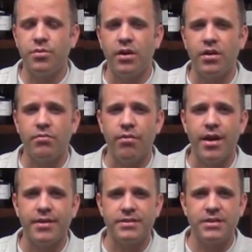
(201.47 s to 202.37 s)
where your
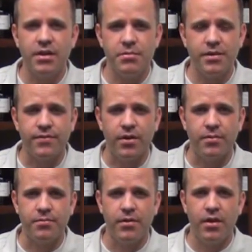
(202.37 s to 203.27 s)
breath is coming
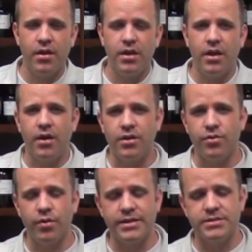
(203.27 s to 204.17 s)
from. Are
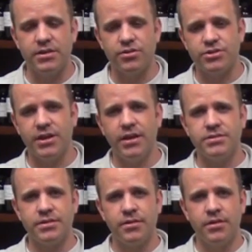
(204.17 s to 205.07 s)
you raising your chest?